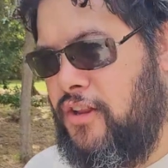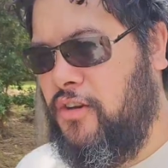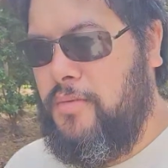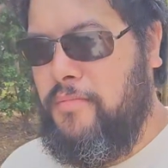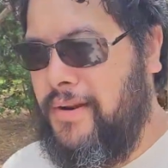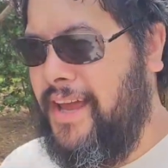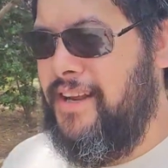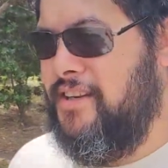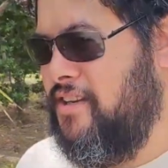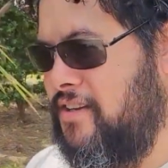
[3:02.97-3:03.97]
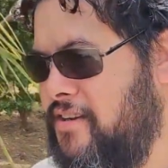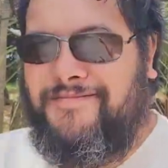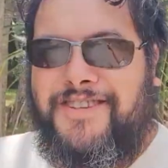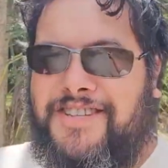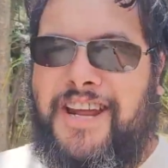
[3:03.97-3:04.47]
little bit bland.
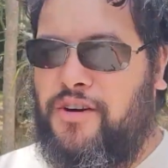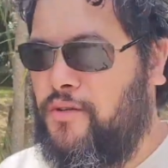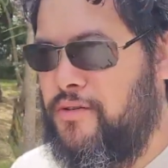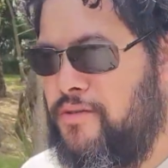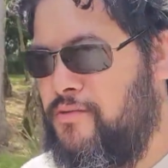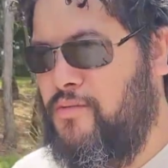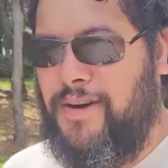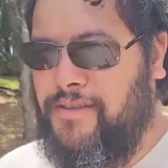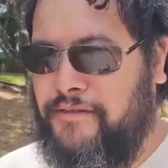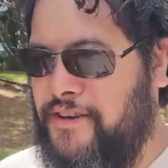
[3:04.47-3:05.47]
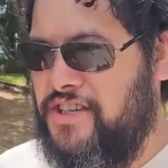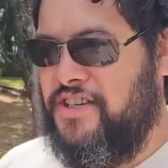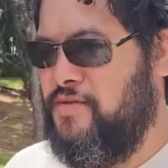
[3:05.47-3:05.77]
Slack off one of the featured